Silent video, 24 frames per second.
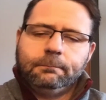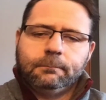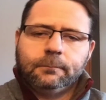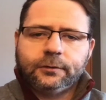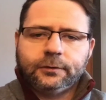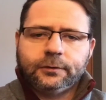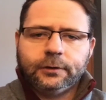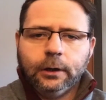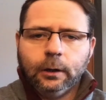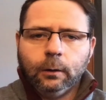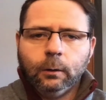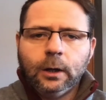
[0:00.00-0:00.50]

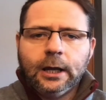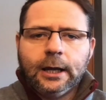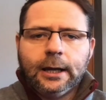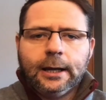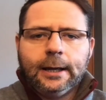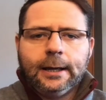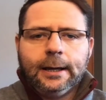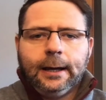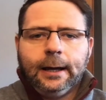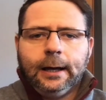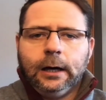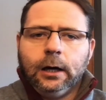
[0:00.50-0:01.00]
So,
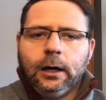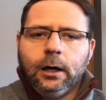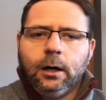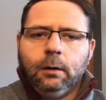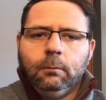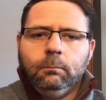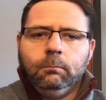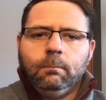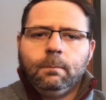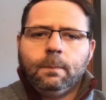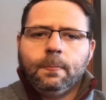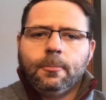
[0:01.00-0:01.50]

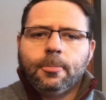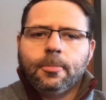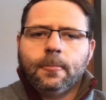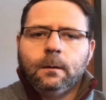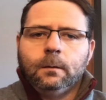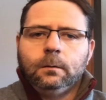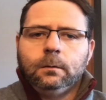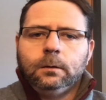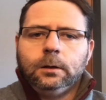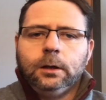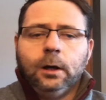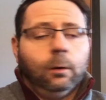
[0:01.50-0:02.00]

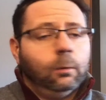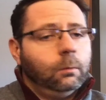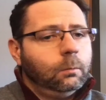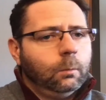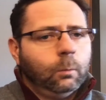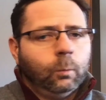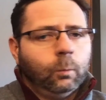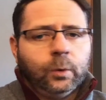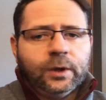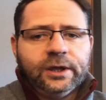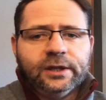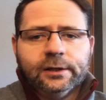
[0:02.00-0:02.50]
you know,
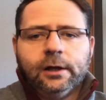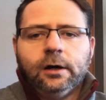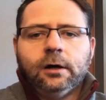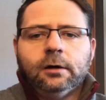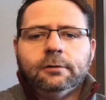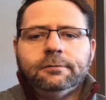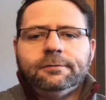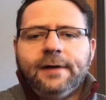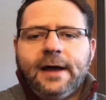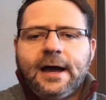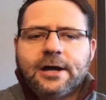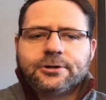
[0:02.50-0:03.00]
we
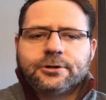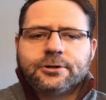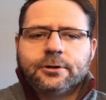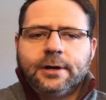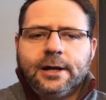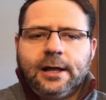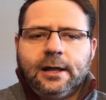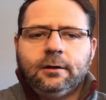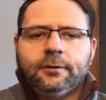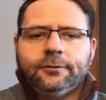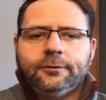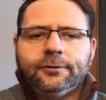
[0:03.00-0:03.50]
love Azure
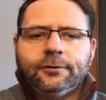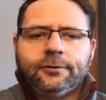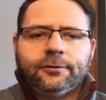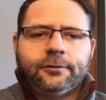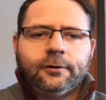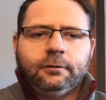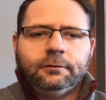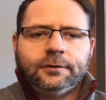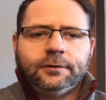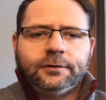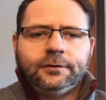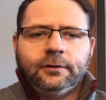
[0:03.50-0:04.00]
Analysis
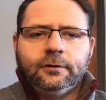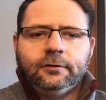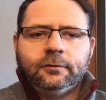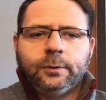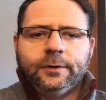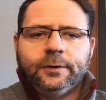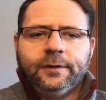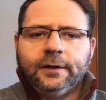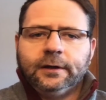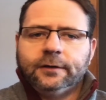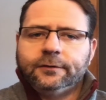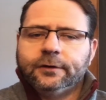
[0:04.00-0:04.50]
Services.
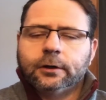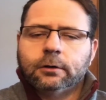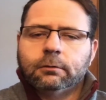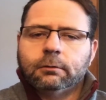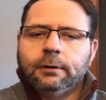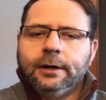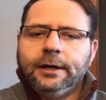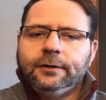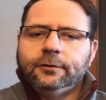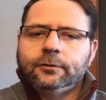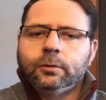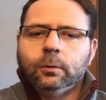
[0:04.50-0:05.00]
We think it's a
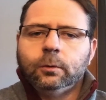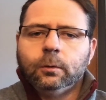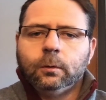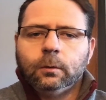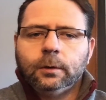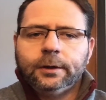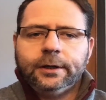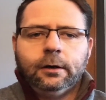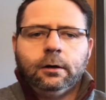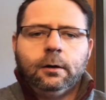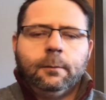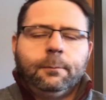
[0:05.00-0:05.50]
great tool
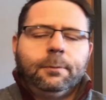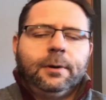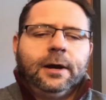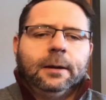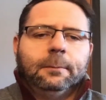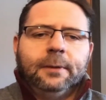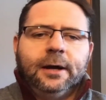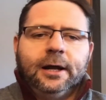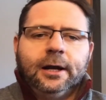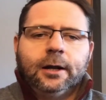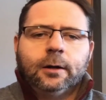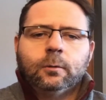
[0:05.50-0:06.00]
here at
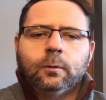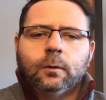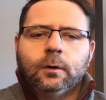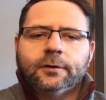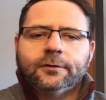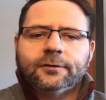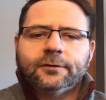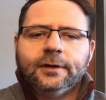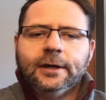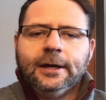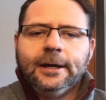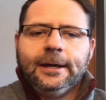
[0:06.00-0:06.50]
Pragmatic
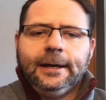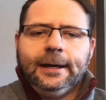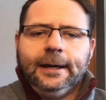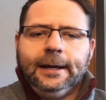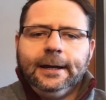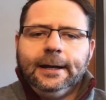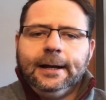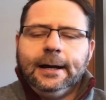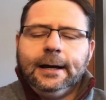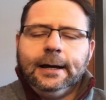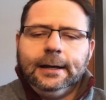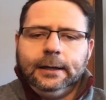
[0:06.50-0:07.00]
Works,
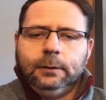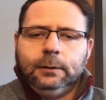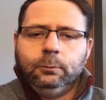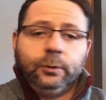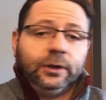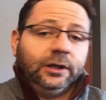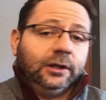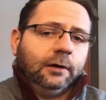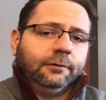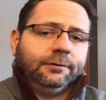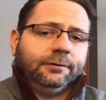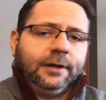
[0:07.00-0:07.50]
and
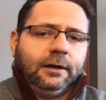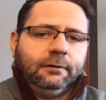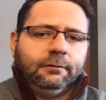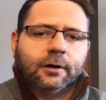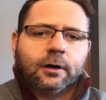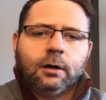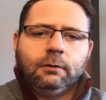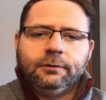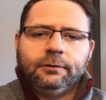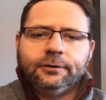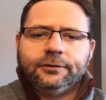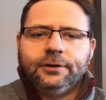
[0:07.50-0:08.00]
we'd love to have a
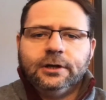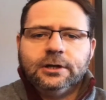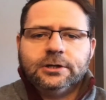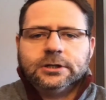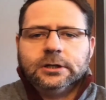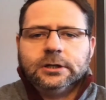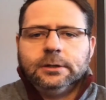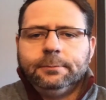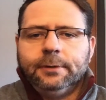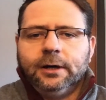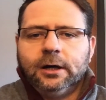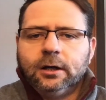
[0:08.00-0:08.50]

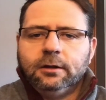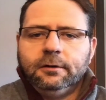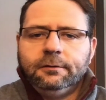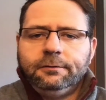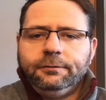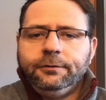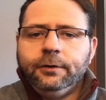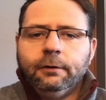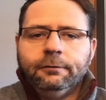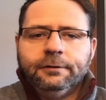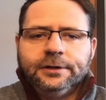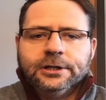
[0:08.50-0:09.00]
conversation about it. If
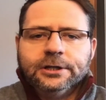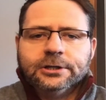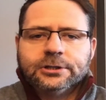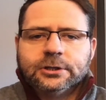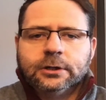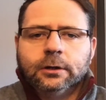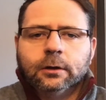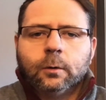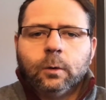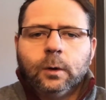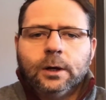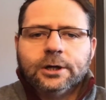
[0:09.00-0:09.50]
you have
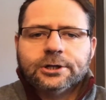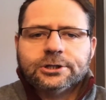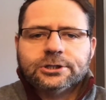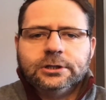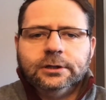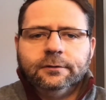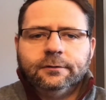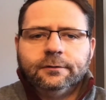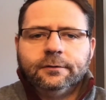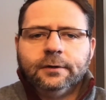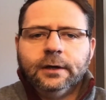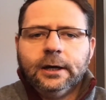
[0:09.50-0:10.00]
additional
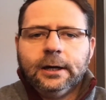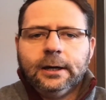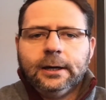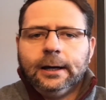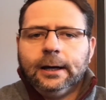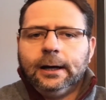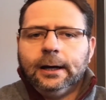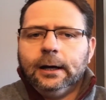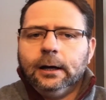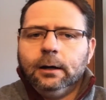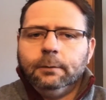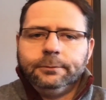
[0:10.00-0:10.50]
questions,
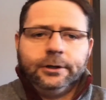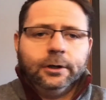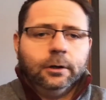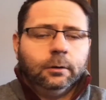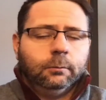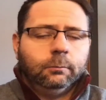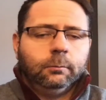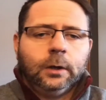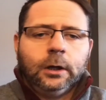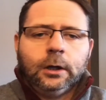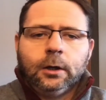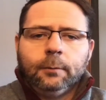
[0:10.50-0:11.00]
you
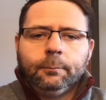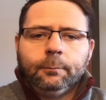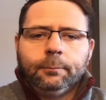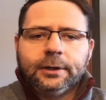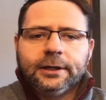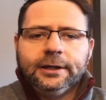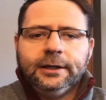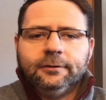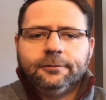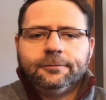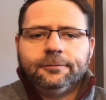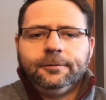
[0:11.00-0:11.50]
know,
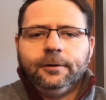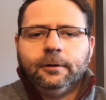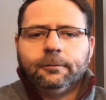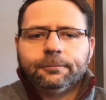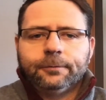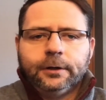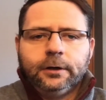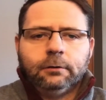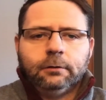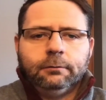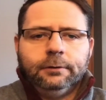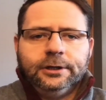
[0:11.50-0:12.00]
please feel
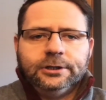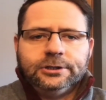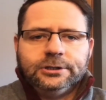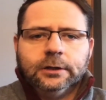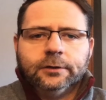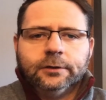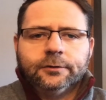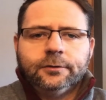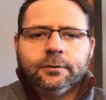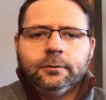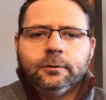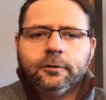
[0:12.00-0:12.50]
free to reach
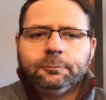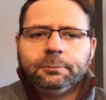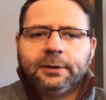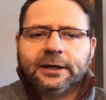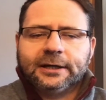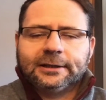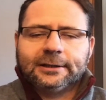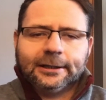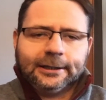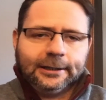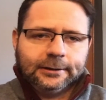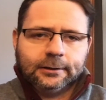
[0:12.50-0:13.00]
out to us by
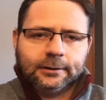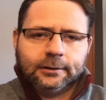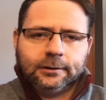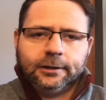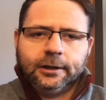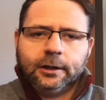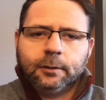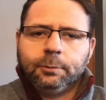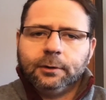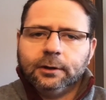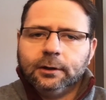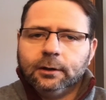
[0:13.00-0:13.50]
clicking the
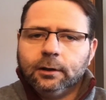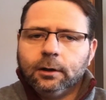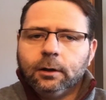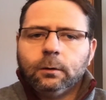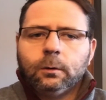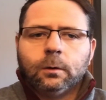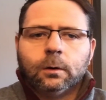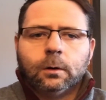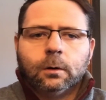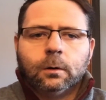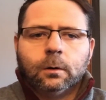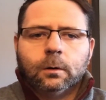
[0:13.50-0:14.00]
link below,
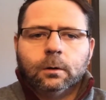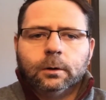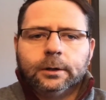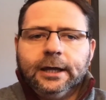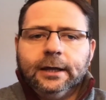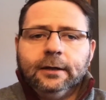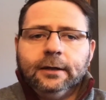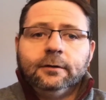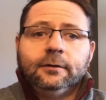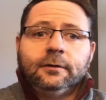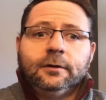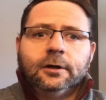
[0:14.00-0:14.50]
or
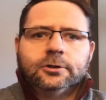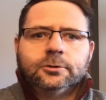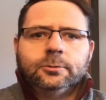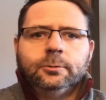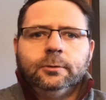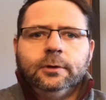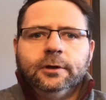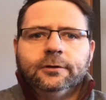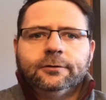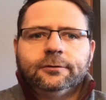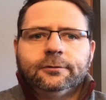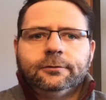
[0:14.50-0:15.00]
get in touch
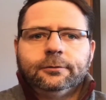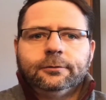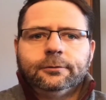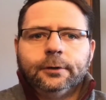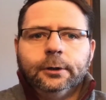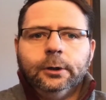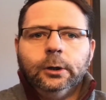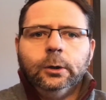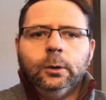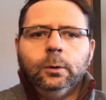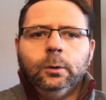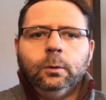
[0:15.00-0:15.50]
with us
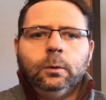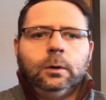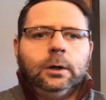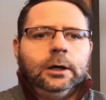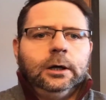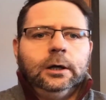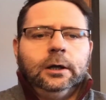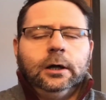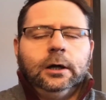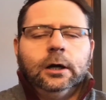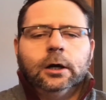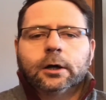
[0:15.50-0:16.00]
through
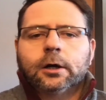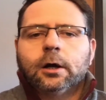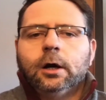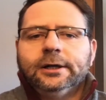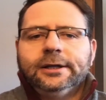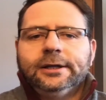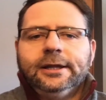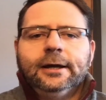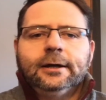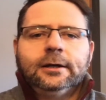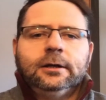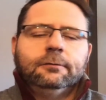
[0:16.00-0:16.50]
our
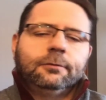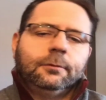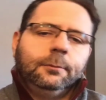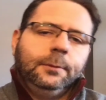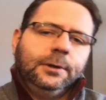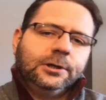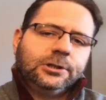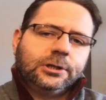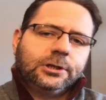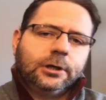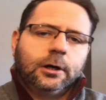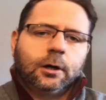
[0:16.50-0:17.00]
contact
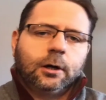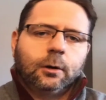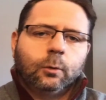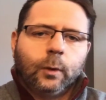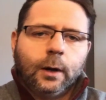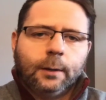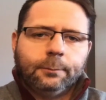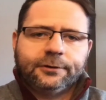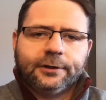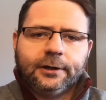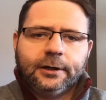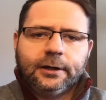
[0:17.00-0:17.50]
information on our
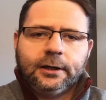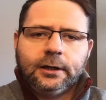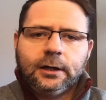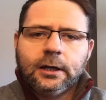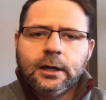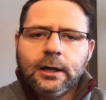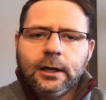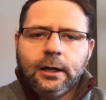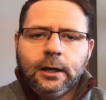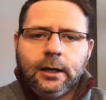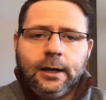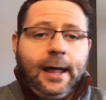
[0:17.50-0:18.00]
website.
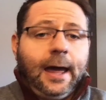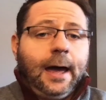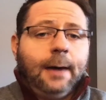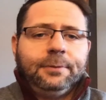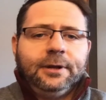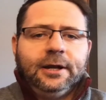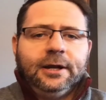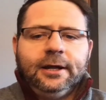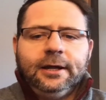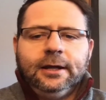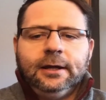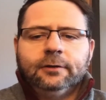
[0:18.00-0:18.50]
And
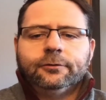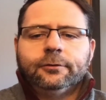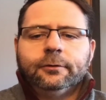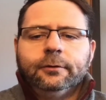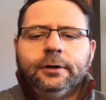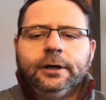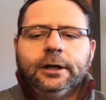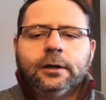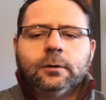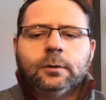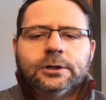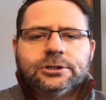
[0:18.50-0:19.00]
happy to answer
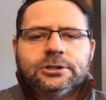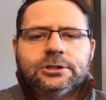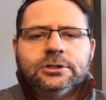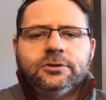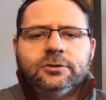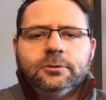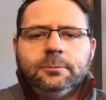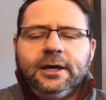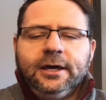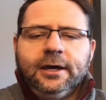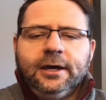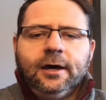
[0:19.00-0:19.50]
any
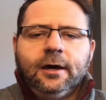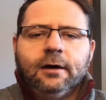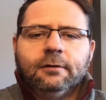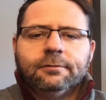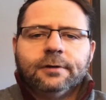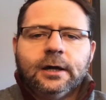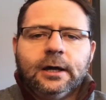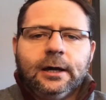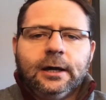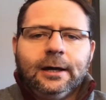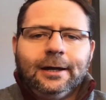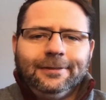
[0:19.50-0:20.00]
questions you may
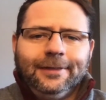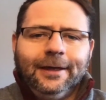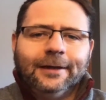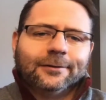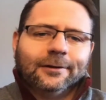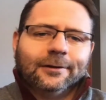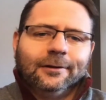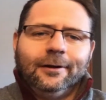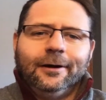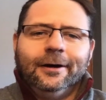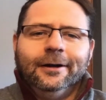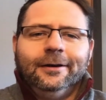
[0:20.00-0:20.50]
have.
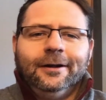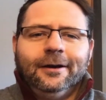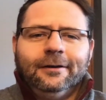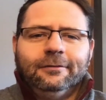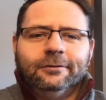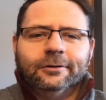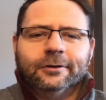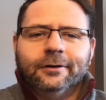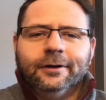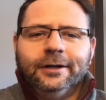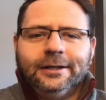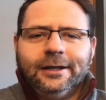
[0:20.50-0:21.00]
Thanks a lot, and
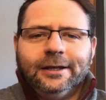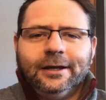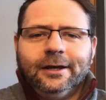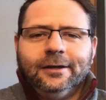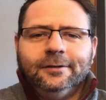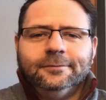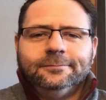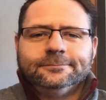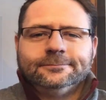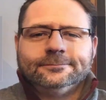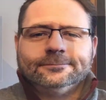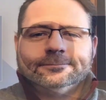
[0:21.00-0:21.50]
have a great
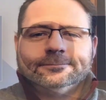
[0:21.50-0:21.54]
day.